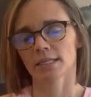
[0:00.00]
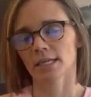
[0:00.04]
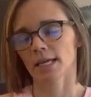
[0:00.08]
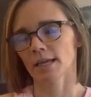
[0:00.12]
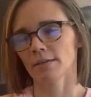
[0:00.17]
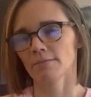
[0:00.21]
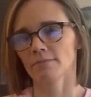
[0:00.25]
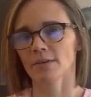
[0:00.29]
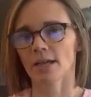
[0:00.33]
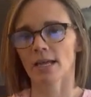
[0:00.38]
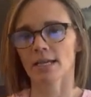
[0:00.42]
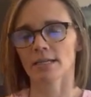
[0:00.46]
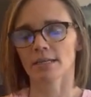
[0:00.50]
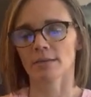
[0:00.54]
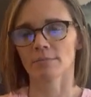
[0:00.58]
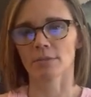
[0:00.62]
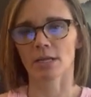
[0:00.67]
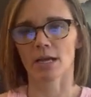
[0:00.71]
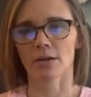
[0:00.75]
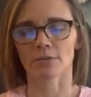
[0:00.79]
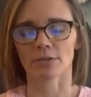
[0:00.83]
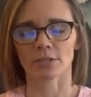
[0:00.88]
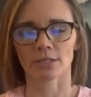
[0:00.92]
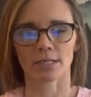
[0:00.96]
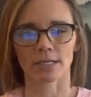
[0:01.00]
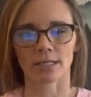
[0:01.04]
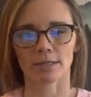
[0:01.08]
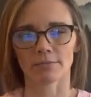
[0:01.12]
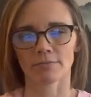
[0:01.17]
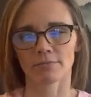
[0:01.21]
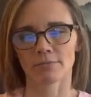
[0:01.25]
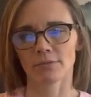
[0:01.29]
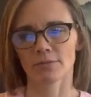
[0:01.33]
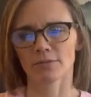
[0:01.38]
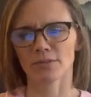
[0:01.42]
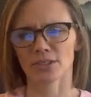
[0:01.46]
I'm fine. I'm not really
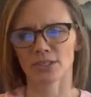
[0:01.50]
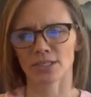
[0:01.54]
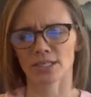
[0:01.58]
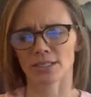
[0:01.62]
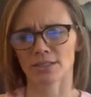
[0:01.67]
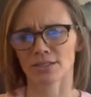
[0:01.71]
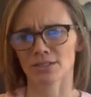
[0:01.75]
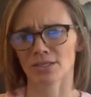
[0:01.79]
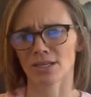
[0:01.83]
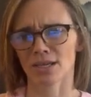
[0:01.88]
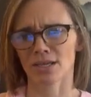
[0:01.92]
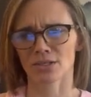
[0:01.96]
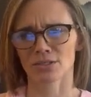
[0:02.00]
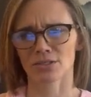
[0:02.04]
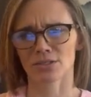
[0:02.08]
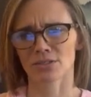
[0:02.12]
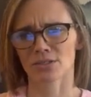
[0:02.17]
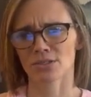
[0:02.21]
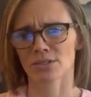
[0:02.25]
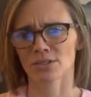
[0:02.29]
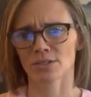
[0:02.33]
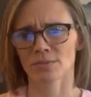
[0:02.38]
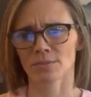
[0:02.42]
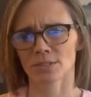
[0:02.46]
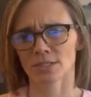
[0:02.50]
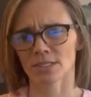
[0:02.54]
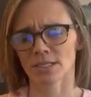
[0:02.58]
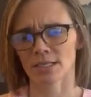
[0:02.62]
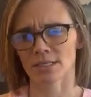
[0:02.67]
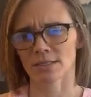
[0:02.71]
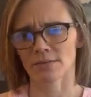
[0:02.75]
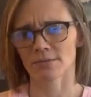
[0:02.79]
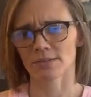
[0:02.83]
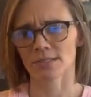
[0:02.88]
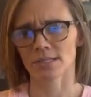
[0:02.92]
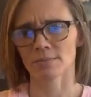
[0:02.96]
feeling a super ton
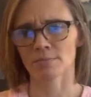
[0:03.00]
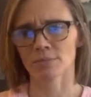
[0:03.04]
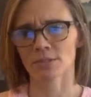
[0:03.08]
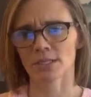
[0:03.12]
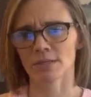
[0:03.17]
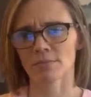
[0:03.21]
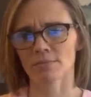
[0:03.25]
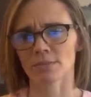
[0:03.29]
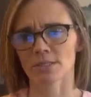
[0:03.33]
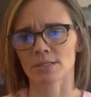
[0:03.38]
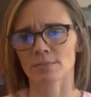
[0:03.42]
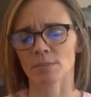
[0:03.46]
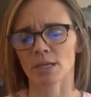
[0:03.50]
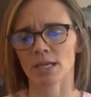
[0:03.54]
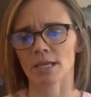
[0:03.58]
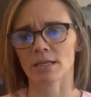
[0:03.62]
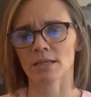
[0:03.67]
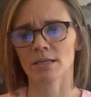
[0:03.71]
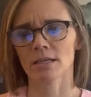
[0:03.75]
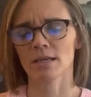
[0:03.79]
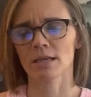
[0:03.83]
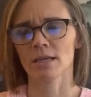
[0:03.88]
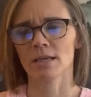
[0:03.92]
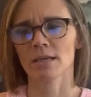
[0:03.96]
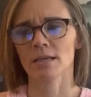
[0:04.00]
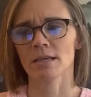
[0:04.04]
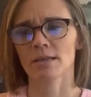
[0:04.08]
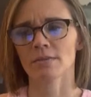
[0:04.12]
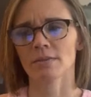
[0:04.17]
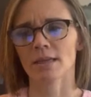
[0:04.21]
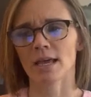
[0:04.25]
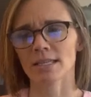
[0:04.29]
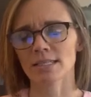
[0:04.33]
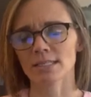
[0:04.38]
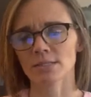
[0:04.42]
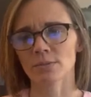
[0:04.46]
of symptoms. But
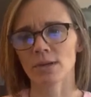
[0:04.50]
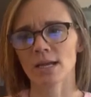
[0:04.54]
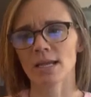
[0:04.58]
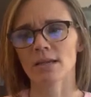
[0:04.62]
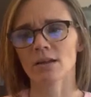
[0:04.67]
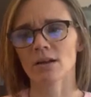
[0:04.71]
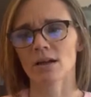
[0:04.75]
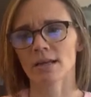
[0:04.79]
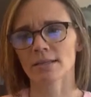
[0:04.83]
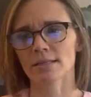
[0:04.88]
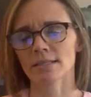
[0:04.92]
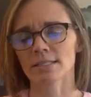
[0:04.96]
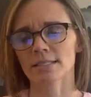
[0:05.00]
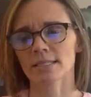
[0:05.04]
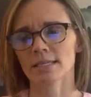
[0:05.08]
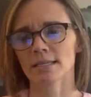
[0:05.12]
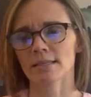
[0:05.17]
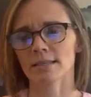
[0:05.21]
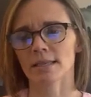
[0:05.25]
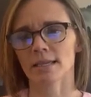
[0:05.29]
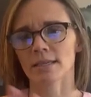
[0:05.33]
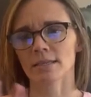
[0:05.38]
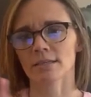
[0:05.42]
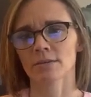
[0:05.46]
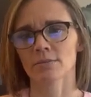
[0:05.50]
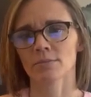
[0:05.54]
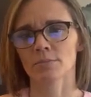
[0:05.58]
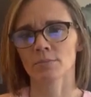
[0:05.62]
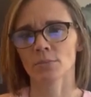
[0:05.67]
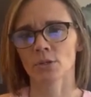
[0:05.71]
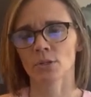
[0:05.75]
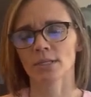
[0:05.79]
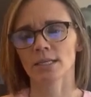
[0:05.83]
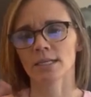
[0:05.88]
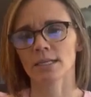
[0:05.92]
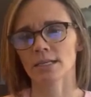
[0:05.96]
that's why, honestly, like
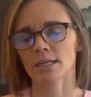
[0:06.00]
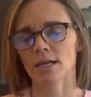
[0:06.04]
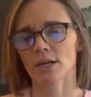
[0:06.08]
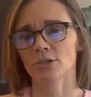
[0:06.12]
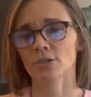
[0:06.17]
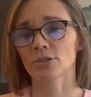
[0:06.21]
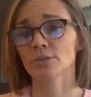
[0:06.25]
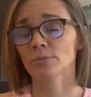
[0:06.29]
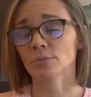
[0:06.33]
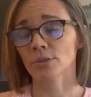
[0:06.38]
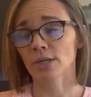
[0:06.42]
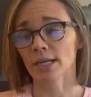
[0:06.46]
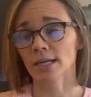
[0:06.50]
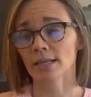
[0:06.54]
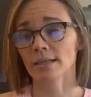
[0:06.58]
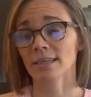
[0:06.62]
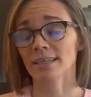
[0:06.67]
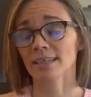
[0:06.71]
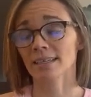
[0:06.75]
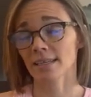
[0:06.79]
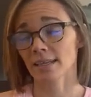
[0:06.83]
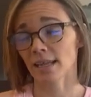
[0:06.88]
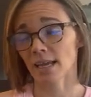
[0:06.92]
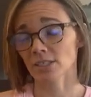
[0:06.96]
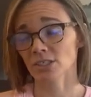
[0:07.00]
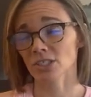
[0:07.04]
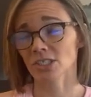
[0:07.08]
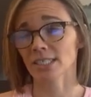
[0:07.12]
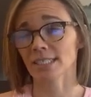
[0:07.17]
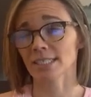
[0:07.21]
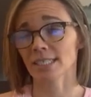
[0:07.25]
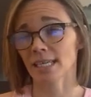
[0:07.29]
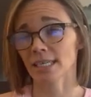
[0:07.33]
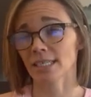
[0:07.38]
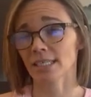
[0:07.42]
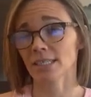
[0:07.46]
pulling it out of your brain, it can actually
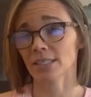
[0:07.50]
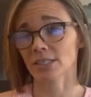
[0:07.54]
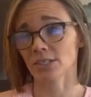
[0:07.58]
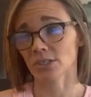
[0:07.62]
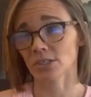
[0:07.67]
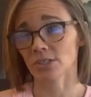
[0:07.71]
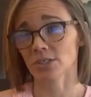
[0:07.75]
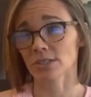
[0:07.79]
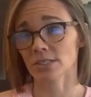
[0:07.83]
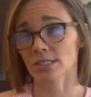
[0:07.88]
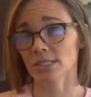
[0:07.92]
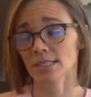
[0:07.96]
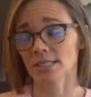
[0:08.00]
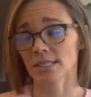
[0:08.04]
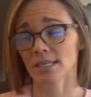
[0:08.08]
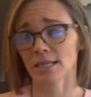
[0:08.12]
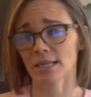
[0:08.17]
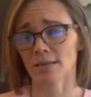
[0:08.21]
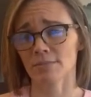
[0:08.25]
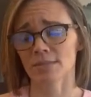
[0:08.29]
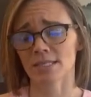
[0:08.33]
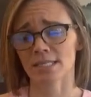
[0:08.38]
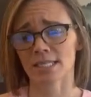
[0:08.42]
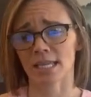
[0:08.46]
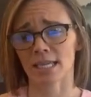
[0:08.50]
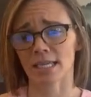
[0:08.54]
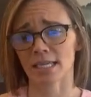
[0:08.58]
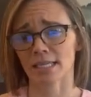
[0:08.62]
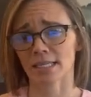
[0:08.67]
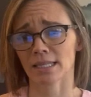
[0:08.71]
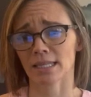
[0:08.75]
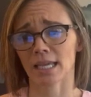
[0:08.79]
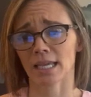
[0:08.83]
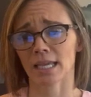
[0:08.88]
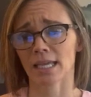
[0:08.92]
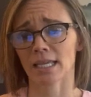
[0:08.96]
take years. And I'm
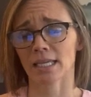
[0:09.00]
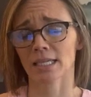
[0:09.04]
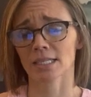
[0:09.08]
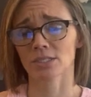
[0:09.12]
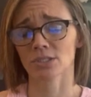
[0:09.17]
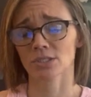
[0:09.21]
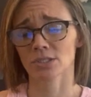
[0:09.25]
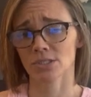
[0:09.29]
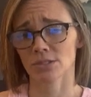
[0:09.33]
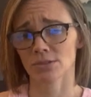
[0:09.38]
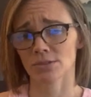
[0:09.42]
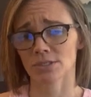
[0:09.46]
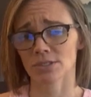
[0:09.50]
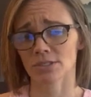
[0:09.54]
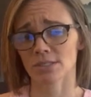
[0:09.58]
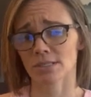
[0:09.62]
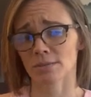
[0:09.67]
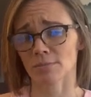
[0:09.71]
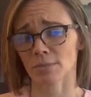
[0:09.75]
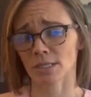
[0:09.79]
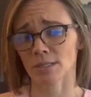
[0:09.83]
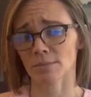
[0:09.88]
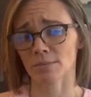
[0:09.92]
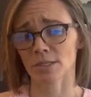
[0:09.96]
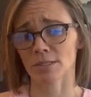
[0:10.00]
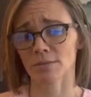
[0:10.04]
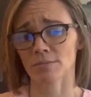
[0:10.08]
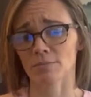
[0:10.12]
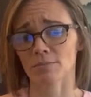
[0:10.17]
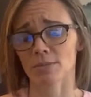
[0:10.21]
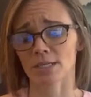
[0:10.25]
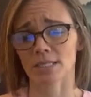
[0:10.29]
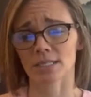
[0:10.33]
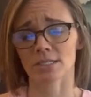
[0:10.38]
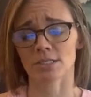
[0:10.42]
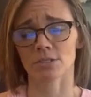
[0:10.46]
saying like two years minimum
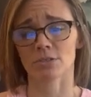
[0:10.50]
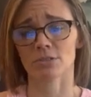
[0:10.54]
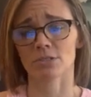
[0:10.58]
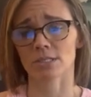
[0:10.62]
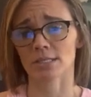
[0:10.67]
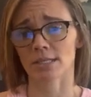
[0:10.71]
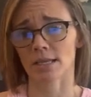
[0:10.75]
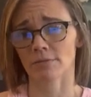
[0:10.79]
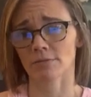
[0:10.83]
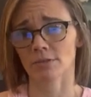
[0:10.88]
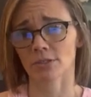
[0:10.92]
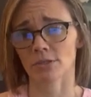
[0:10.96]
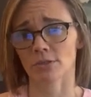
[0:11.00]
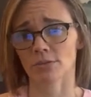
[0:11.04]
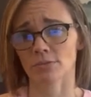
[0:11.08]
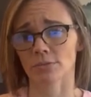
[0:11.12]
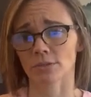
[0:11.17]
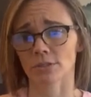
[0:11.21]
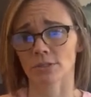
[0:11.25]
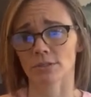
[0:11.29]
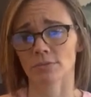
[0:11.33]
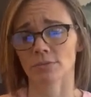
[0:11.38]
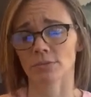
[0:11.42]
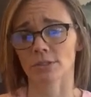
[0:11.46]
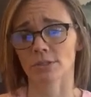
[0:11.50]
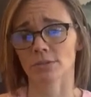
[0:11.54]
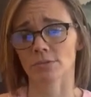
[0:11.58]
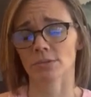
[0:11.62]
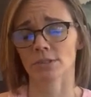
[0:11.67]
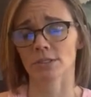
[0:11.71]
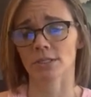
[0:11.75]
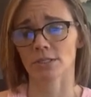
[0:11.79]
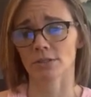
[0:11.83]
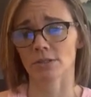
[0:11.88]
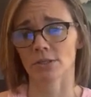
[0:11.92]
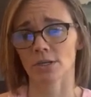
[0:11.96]
because you just have to go really, really,
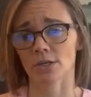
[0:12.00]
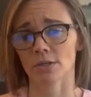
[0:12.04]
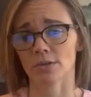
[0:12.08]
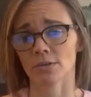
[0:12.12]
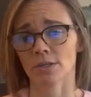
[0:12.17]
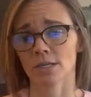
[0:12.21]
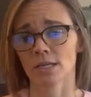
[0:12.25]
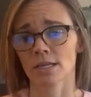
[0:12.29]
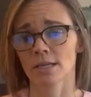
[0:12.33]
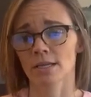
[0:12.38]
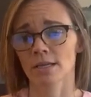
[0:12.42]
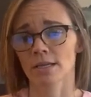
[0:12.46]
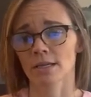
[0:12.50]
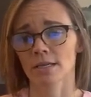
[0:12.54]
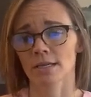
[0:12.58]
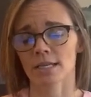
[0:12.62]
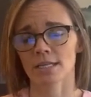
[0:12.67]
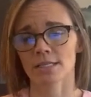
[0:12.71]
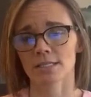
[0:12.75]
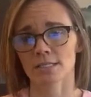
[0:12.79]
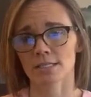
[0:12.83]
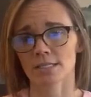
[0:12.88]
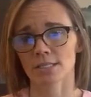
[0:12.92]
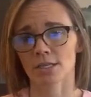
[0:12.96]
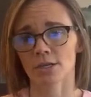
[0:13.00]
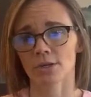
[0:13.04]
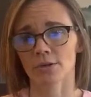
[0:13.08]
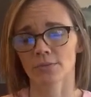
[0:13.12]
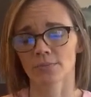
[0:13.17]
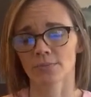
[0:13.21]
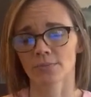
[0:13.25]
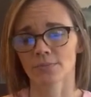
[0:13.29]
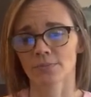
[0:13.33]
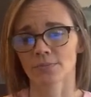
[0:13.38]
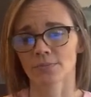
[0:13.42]
really low and slow.